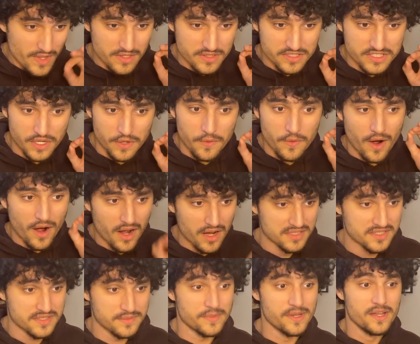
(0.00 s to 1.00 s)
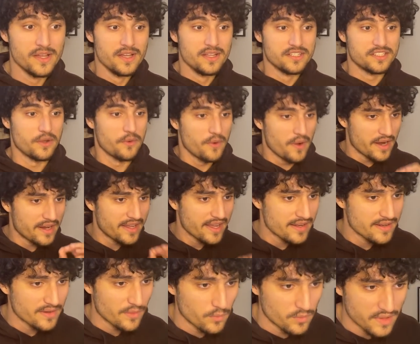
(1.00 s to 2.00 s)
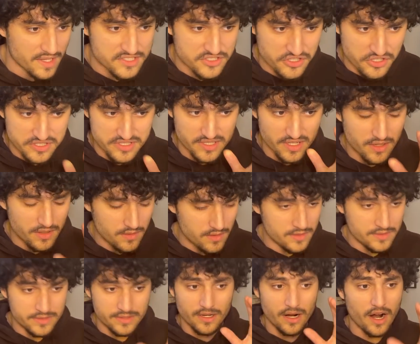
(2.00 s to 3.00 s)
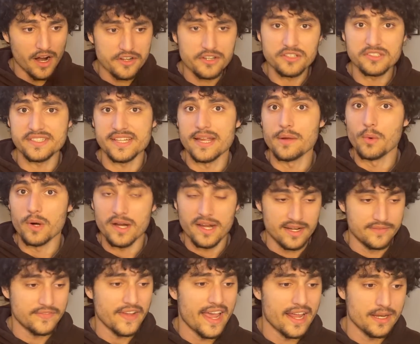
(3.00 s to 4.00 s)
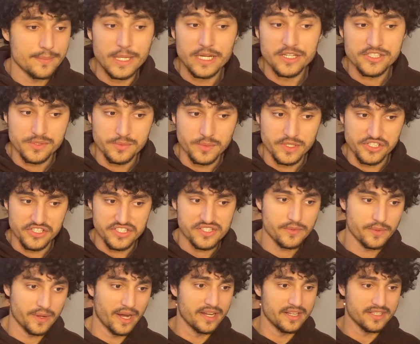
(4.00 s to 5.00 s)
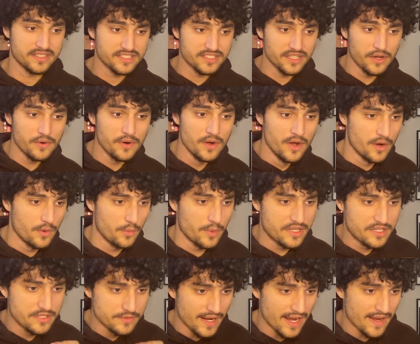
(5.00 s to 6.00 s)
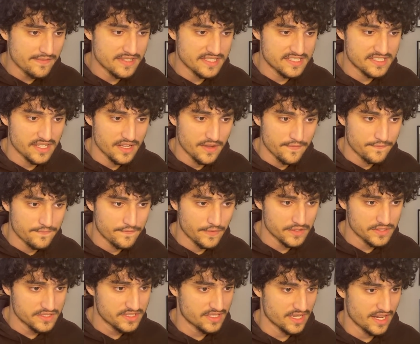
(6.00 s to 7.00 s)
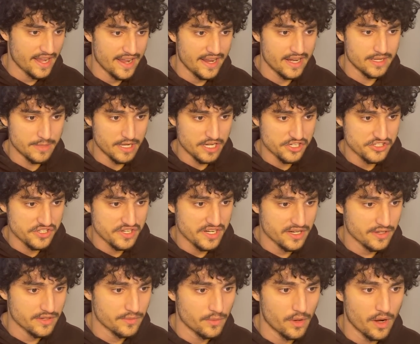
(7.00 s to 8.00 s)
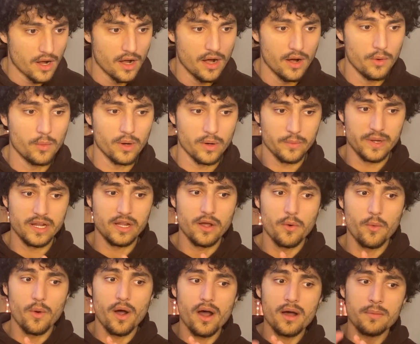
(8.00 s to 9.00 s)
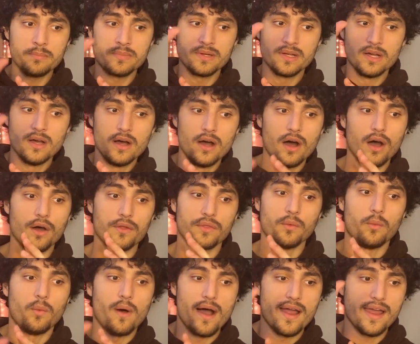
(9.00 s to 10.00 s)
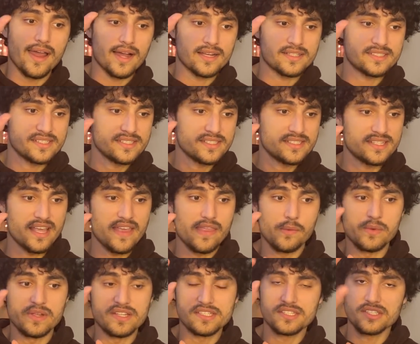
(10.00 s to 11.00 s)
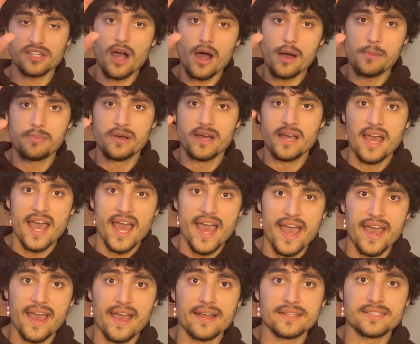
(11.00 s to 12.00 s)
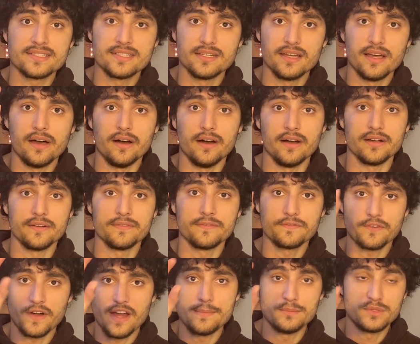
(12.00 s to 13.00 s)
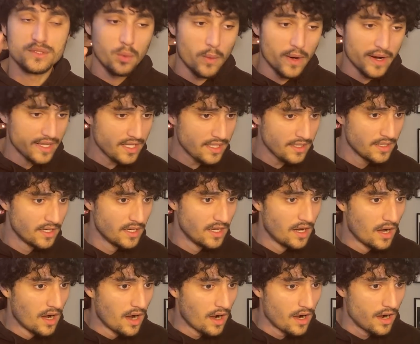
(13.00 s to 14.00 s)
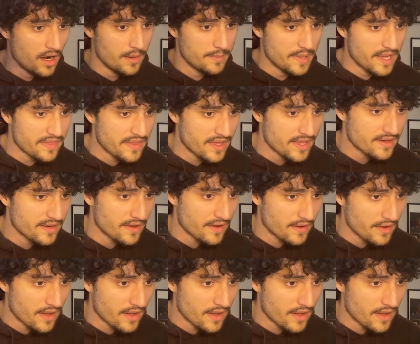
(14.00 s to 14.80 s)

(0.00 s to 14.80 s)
So awesome. So again, let's just understand what kind of animation we just created. So we do have this first animation here where we go up on the y-axis, and then we stop at frame 20. And then